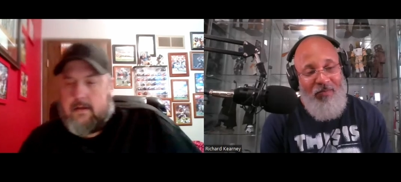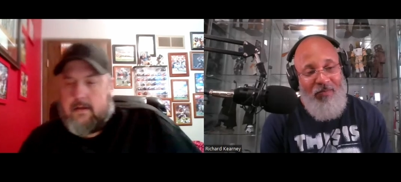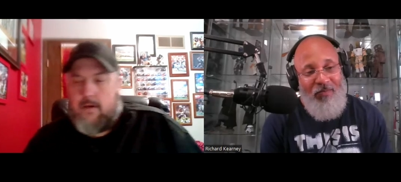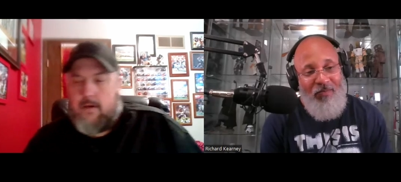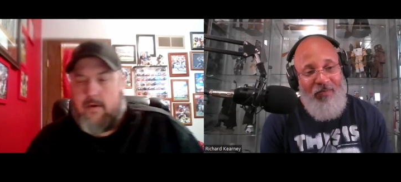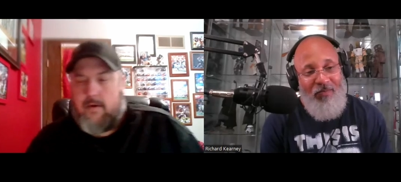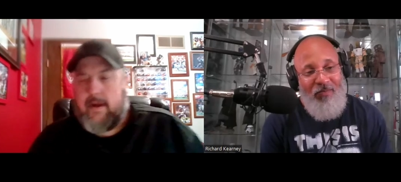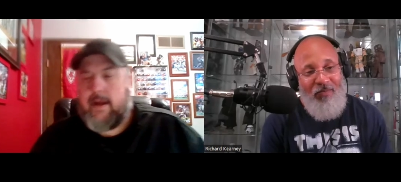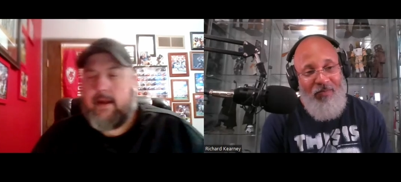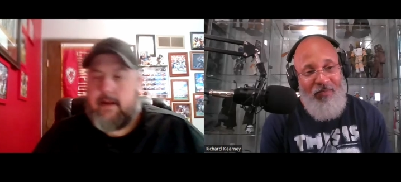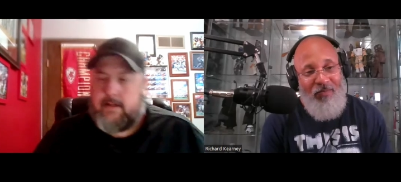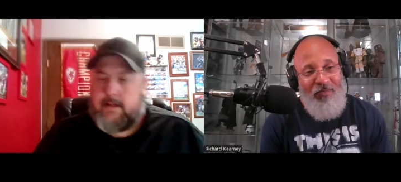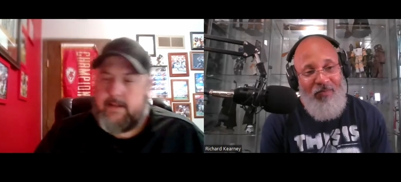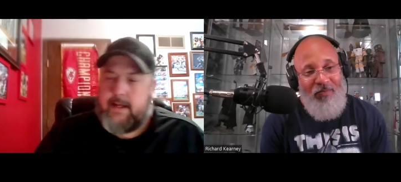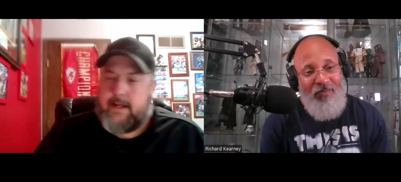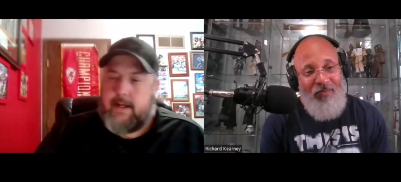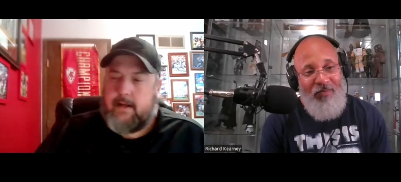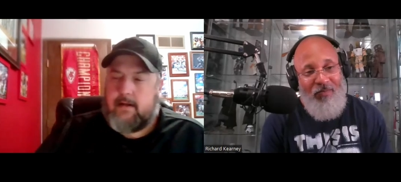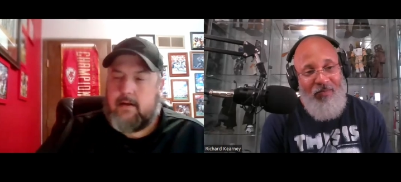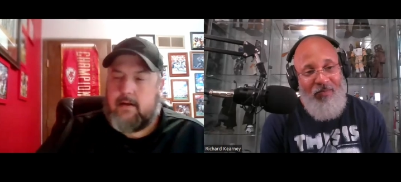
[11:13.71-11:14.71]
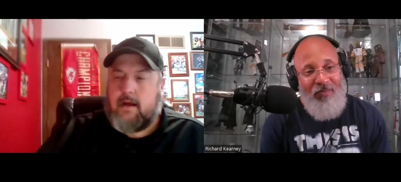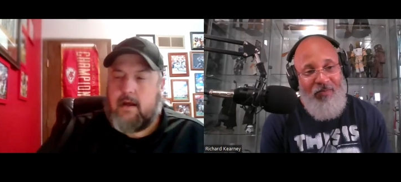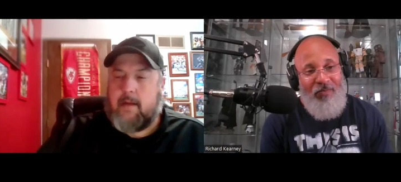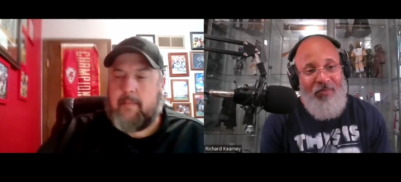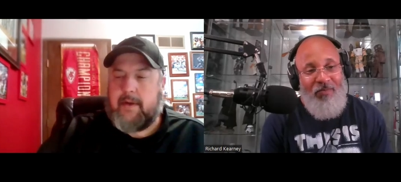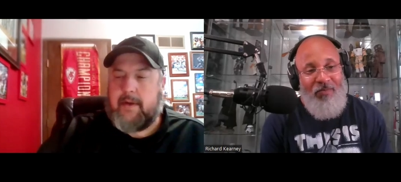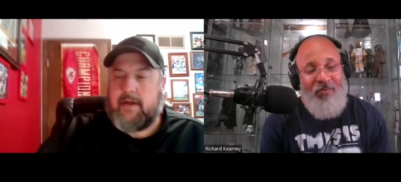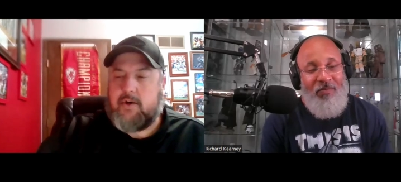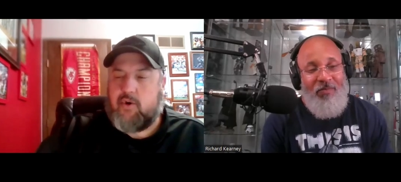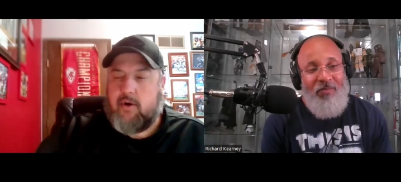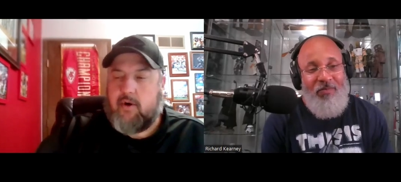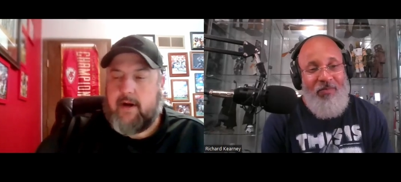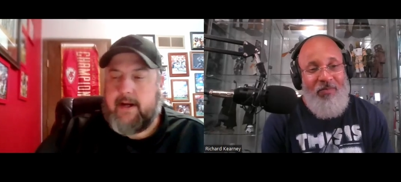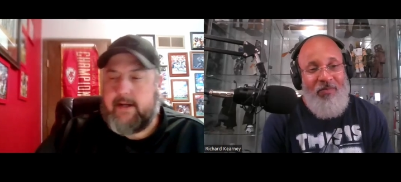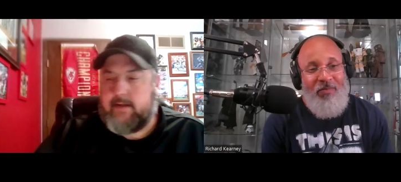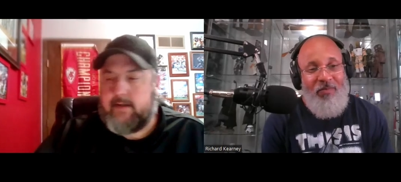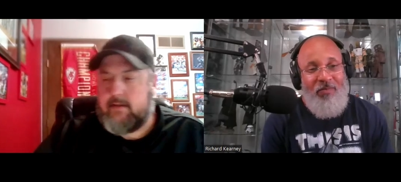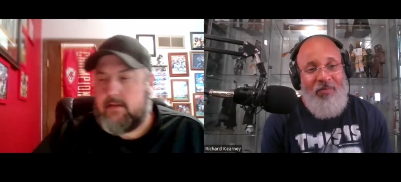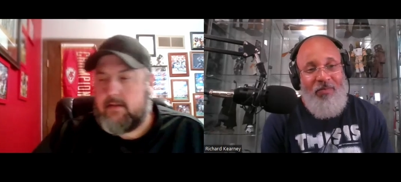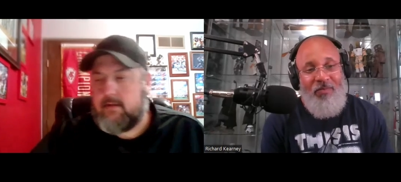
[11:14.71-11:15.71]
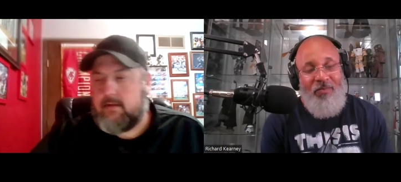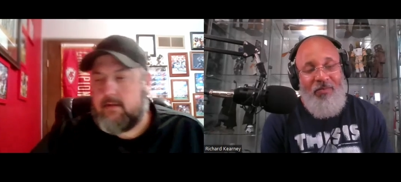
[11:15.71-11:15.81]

Speaker 1: Okay, yeah. I mean, great.